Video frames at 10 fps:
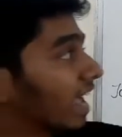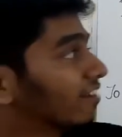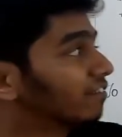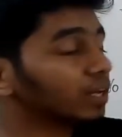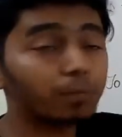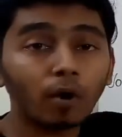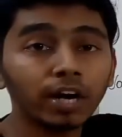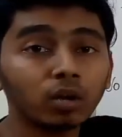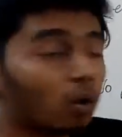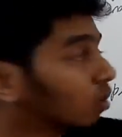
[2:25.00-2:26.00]
every
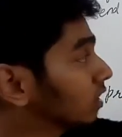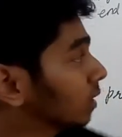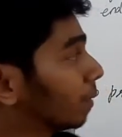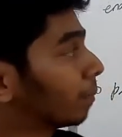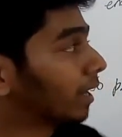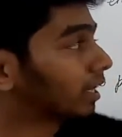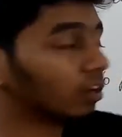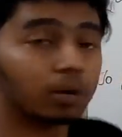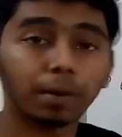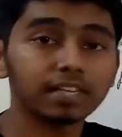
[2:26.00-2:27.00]
point on the
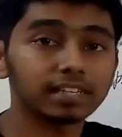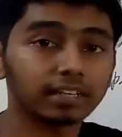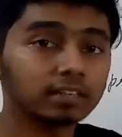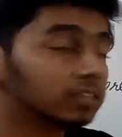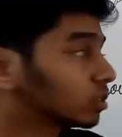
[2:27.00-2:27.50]
perpendicular bisector,